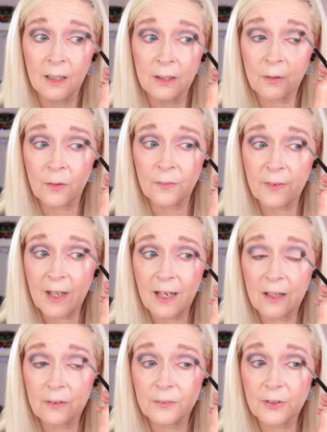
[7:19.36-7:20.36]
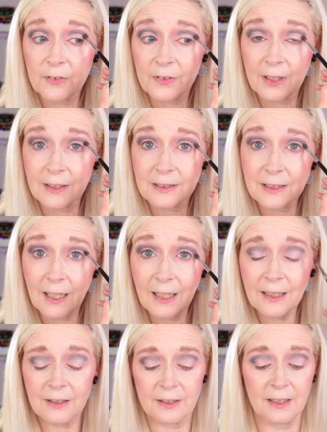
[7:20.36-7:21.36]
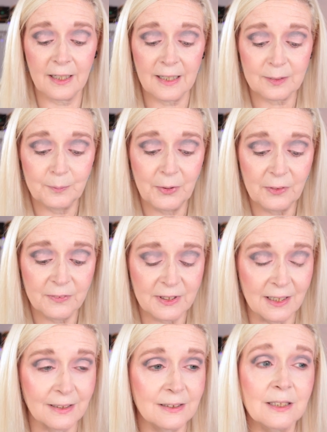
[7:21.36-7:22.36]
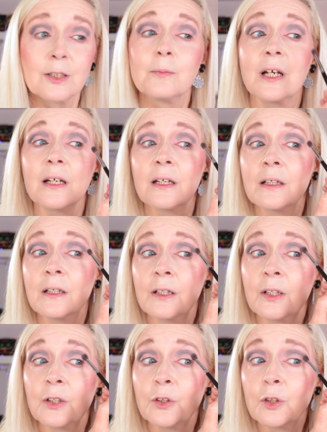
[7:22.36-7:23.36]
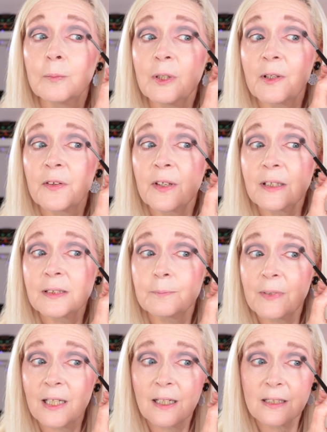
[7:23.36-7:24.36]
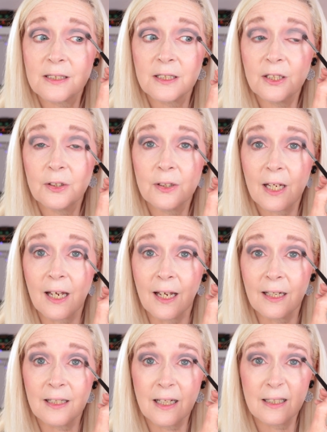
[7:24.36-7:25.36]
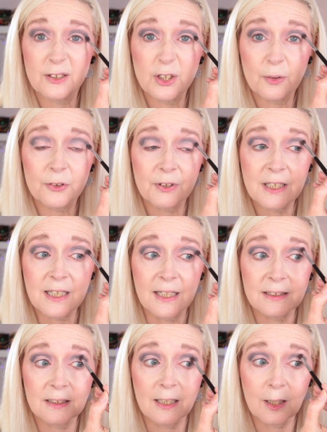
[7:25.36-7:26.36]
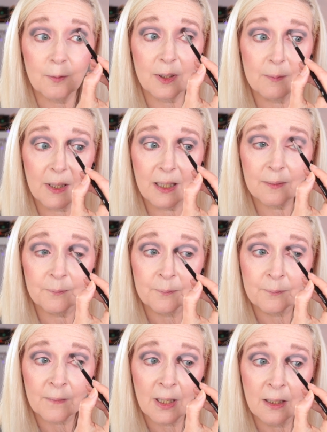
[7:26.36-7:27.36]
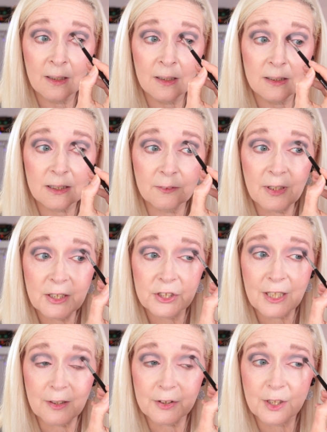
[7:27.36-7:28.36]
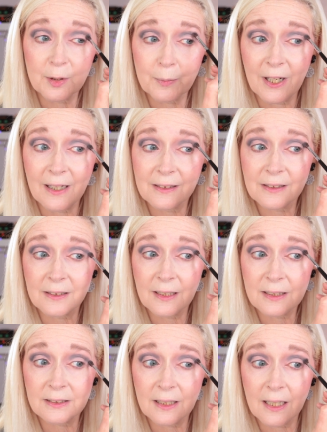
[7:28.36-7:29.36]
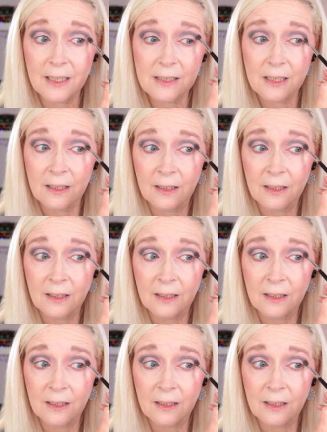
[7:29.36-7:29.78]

Got there on the 13th and it hasn't moved since. And I'm like, normally when things make it to the UK, they're 2 or 3 days and they're with me. So I reached out to the brand and they said